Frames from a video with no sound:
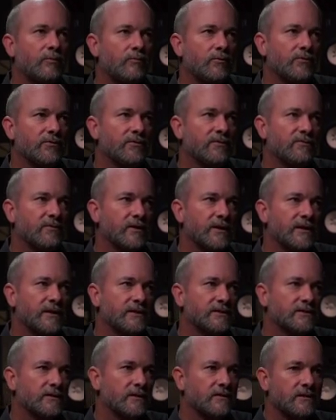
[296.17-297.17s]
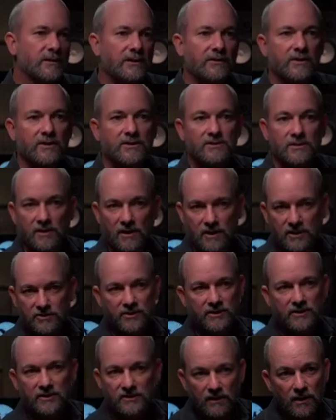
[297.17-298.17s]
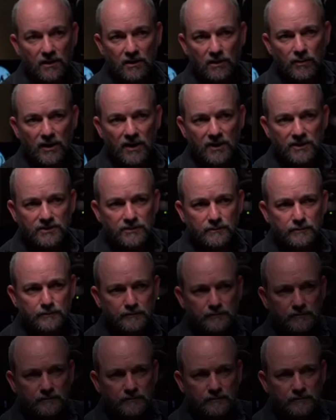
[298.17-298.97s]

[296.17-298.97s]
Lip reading: up with the phrase lyrics, logic, and lullabies.